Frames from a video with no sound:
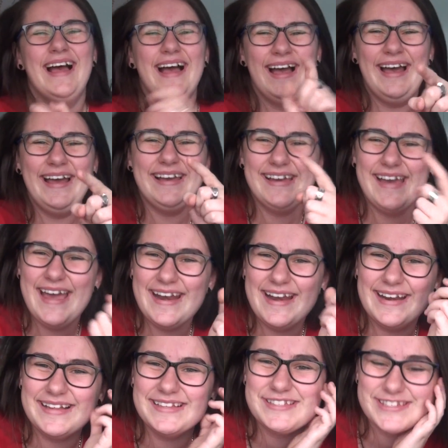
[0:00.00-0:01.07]
I get it,
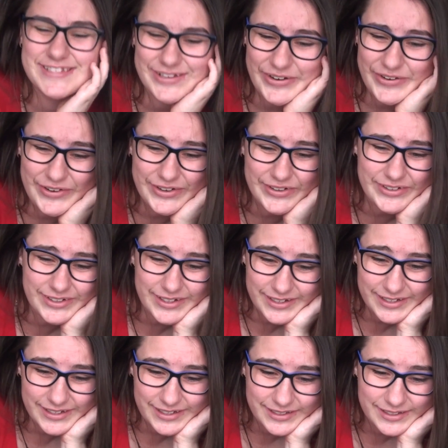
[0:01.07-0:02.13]
that's so
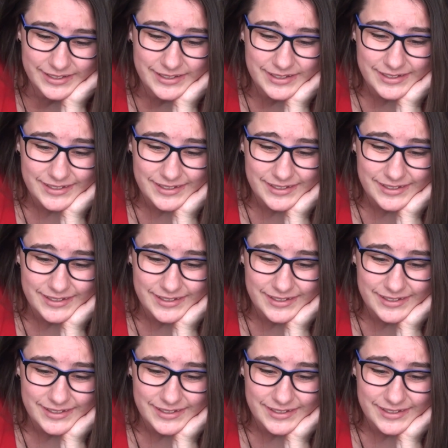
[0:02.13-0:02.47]
good.